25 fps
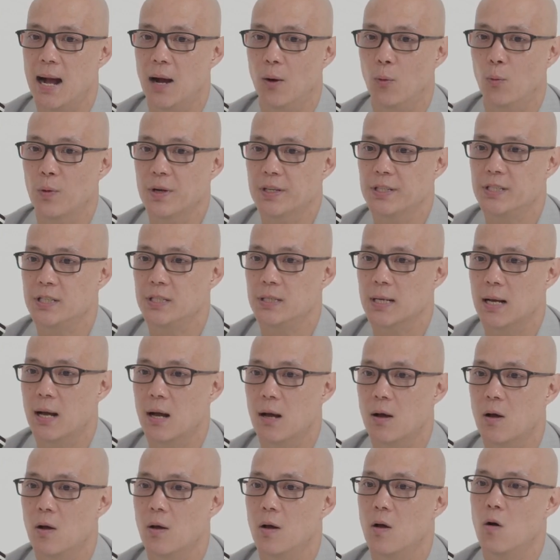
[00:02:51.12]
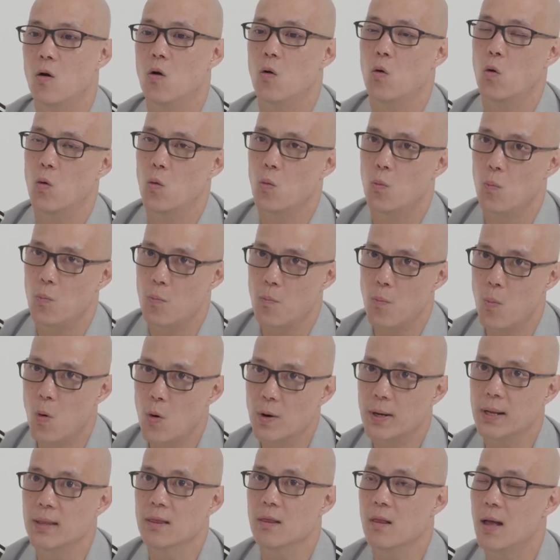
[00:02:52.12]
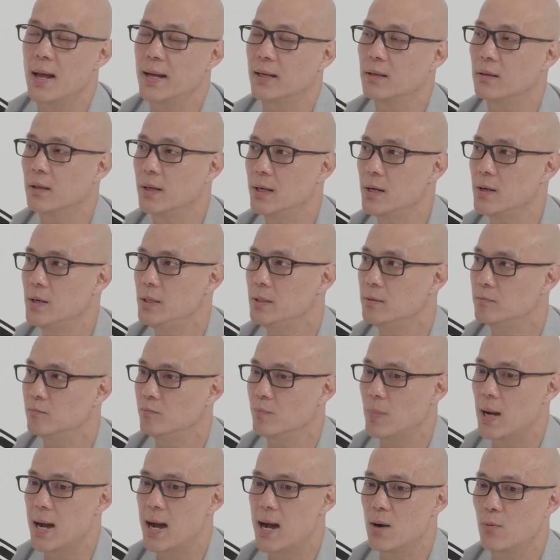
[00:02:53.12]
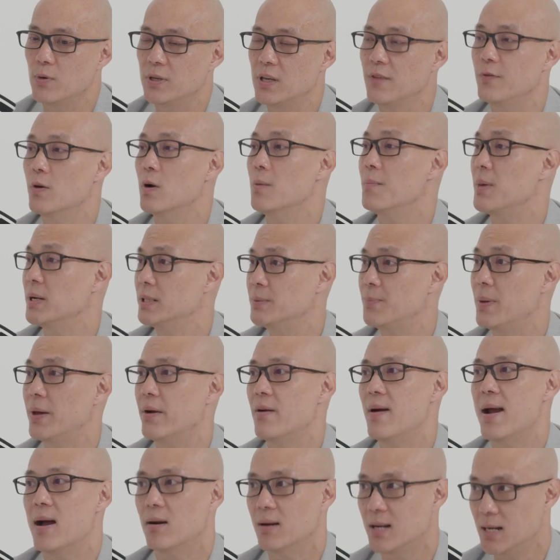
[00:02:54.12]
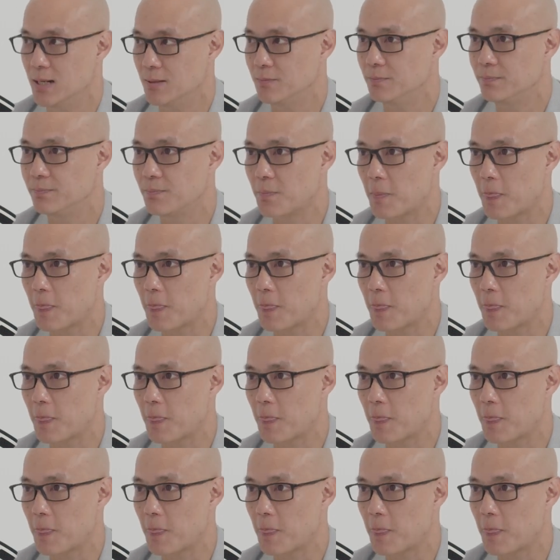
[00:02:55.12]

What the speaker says: which more than likely will give you a much better outcome